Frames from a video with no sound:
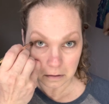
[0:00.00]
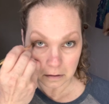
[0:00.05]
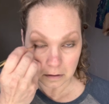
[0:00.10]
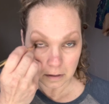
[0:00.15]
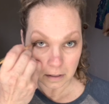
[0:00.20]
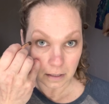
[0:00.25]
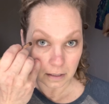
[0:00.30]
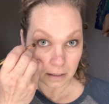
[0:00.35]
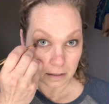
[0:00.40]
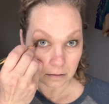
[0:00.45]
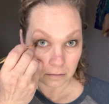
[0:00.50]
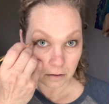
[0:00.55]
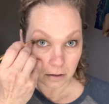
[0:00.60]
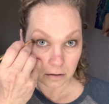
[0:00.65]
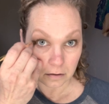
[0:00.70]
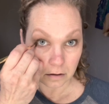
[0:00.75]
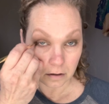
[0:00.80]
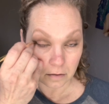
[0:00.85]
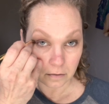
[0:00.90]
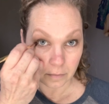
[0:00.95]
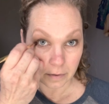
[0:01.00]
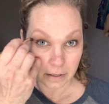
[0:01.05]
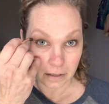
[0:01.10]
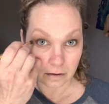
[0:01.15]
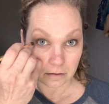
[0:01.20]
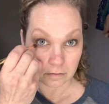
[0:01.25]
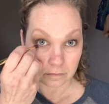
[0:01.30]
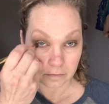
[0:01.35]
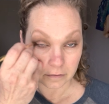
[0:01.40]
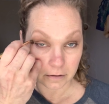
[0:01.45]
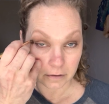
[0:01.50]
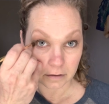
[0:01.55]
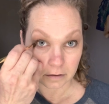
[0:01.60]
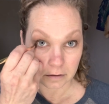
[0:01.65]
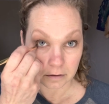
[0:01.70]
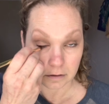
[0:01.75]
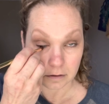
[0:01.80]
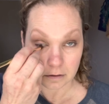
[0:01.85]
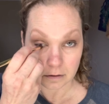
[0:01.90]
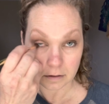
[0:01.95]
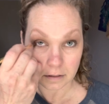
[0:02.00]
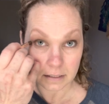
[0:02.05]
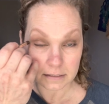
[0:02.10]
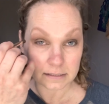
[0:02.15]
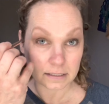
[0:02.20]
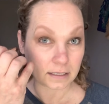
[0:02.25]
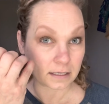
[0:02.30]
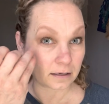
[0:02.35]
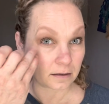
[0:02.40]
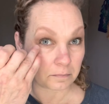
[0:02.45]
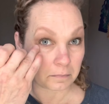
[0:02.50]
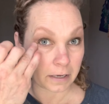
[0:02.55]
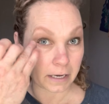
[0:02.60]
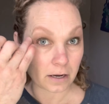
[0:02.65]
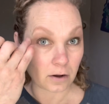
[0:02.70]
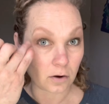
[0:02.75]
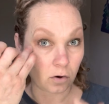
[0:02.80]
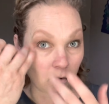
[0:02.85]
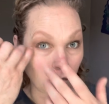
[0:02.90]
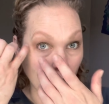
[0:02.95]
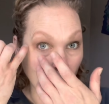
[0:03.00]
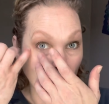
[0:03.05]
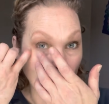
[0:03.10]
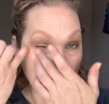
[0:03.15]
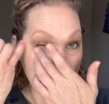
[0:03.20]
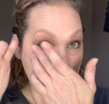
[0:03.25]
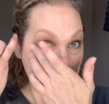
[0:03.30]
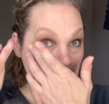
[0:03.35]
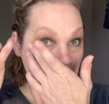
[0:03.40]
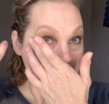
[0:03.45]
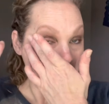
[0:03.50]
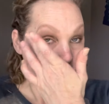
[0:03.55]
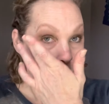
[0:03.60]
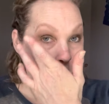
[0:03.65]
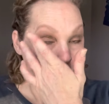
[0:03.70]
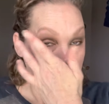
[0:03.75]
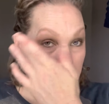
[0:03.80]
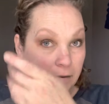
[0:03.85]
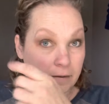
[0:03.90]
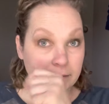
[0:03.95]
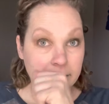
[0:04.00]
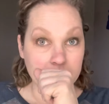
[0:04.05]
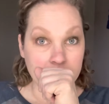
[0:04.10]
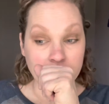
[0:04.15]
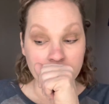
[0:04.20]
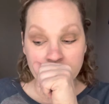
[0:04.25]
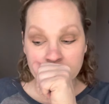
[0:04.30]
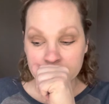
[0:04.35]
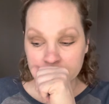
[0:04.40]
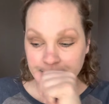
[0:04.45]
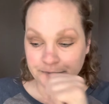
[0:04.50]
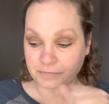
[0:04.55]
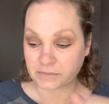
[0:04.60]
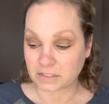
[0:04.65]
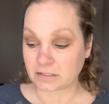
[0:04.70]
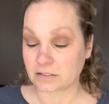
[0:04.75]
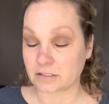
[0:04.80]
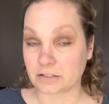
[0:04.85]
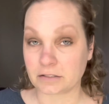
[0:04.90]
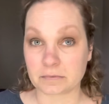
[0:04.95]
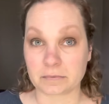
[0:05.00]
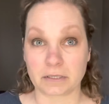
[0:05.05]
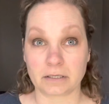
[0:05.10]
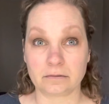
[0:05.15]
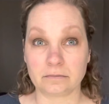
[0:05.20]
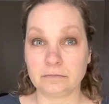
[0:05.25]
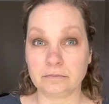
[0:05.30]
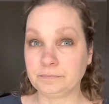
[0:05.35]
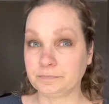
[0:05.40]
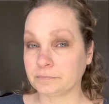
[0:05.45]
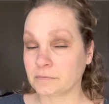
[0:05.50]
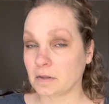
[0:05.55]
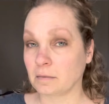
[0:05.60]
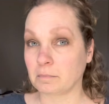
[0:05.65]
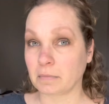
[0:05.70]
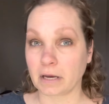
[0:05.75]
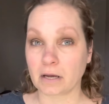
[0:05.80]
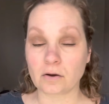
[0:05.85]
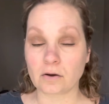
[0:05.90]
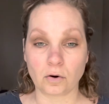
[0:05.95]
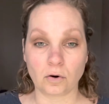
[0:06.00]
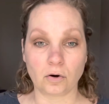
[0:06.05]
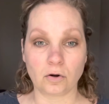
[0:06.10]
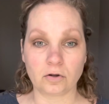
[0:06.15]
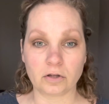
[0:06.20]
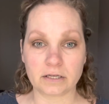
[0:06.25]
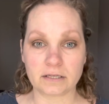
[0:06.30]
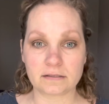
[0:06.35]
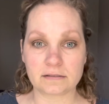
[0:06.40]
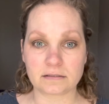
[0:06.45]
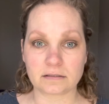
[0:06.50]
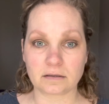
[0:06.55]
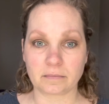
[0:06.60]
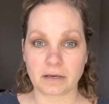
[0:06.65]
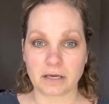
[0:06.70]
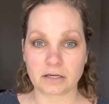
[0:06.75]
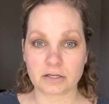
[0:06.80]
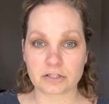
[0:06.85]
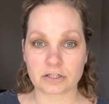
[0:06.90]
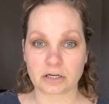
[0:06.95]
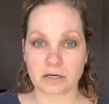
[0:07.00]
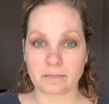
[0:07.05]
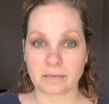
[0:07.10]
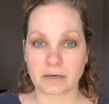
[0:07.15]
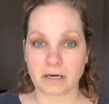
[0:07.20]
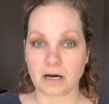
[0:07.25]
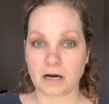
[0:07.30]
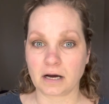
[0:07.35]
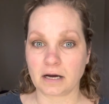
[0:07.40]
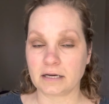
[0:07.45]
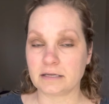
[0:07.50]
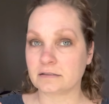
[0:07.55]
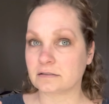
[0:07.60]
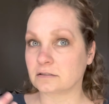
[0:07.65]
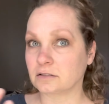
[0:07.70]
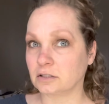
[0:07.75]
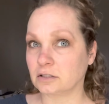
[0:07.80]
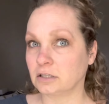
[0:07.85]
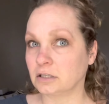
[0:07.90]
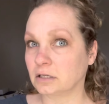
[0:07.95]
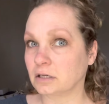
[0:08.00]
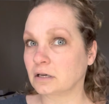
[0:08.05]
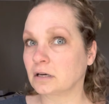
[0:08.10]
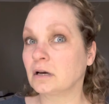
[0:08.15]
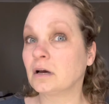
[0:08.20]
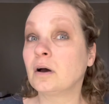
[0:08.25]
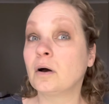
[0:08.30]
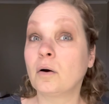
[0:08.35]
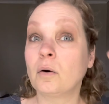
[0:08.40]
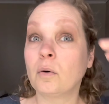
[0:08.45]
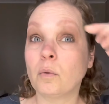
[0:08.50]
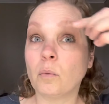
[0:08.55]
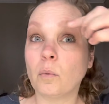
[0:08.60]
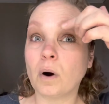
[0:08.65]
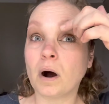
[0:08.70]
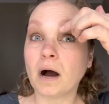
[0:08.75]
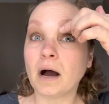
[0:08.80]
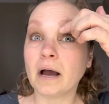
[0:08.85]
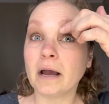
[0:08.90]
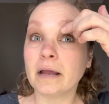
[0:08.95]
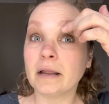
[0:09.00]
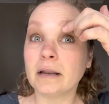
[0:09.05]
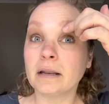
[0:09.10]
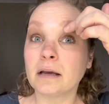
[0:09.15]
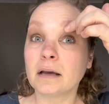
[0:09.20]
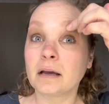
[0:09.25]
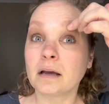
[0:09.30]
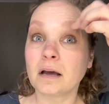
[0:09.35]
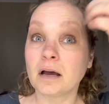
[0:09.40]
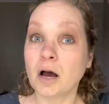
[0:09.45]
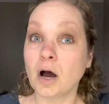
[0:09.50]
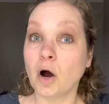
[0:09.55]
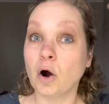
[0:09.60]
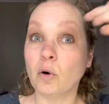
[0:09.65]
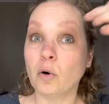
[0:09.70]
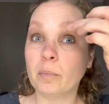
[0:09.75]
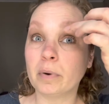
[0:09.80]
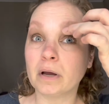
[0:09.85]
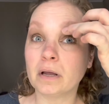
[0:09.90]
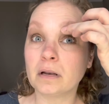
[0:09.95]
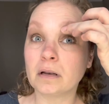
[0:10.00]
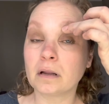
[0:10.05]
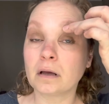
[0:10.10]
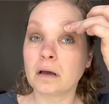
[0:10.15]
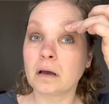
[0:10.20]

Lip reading: And I don't go all the way over, because again, my goal, excuse me, my goal is to make sure my eyes look wide open.